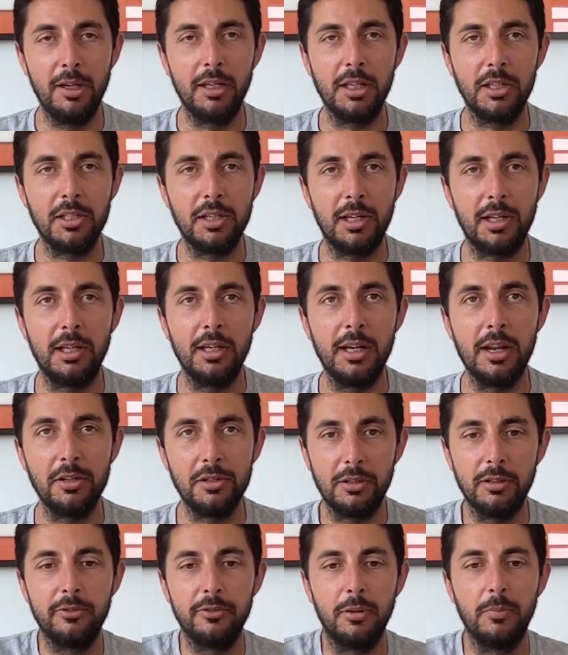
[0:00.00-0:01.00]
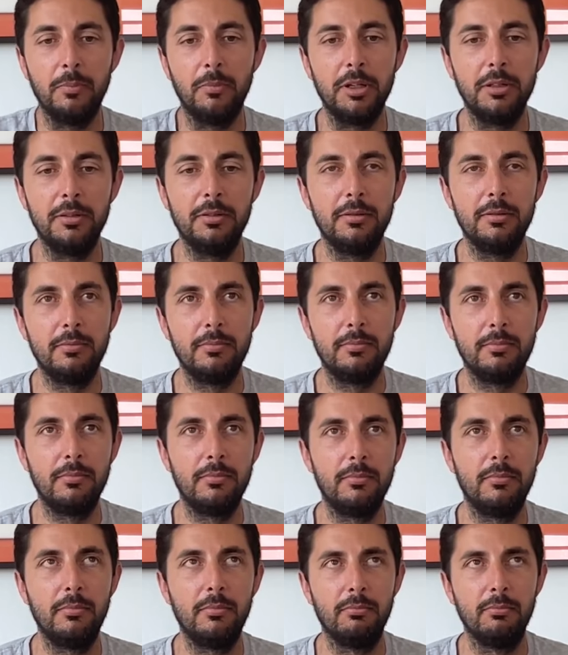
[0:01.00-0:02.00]
I guess I could answer it from what
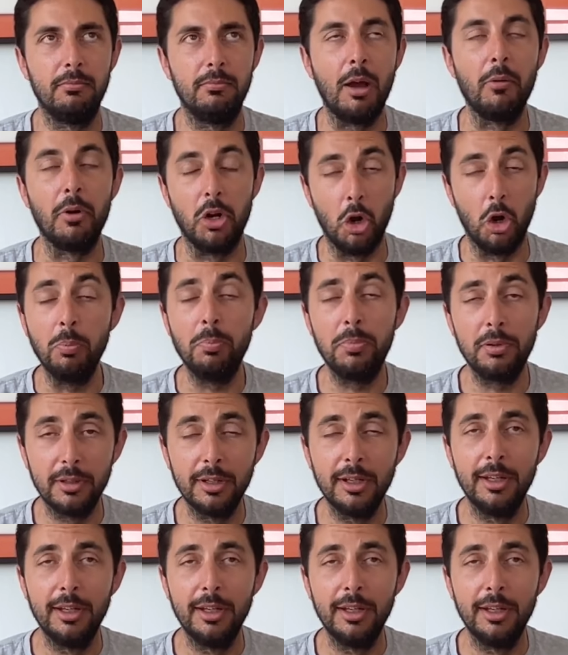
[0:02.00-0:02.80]
I would hope